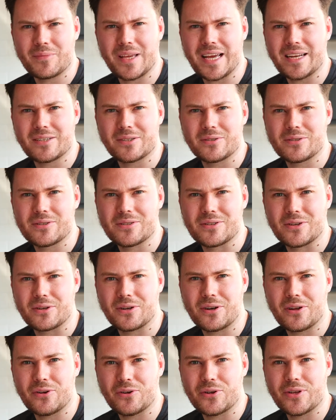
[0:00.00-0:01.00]

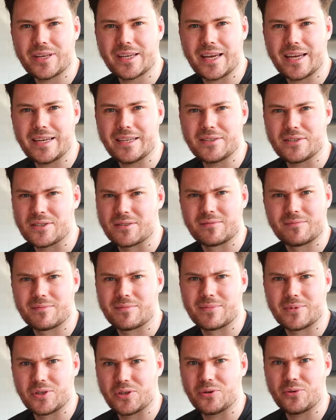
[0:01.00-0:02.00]
yandels.co.uk, just
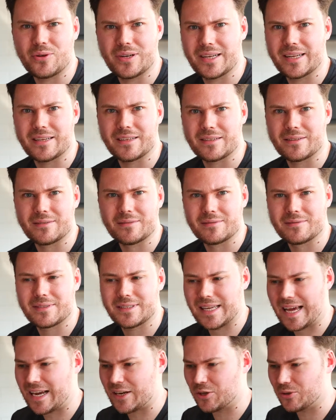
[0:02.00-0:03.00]
Google it,
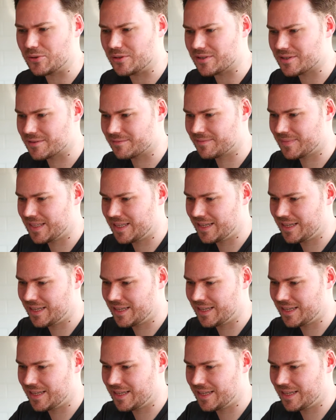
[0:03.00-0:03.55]
Yandels.